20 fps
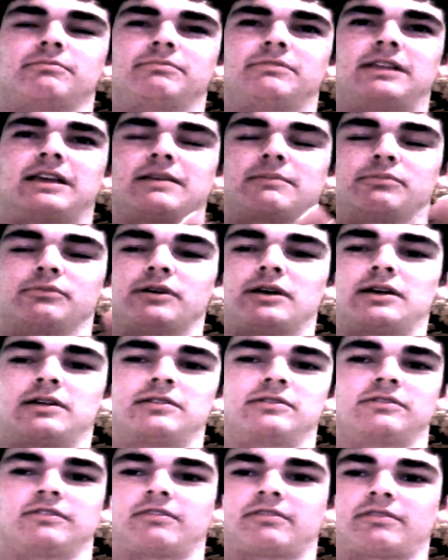take a
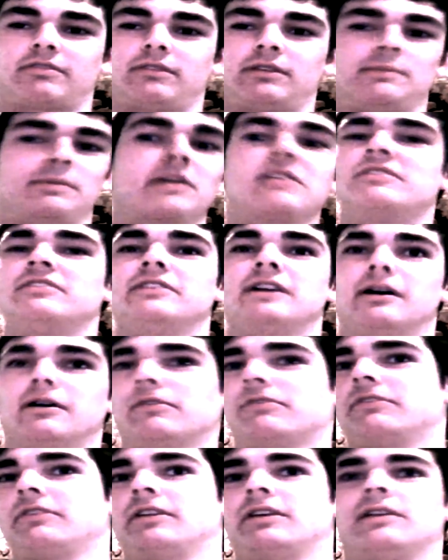break, just sleep 18
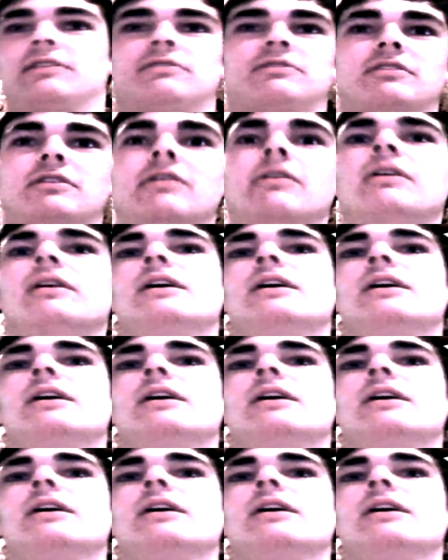hours a day, so,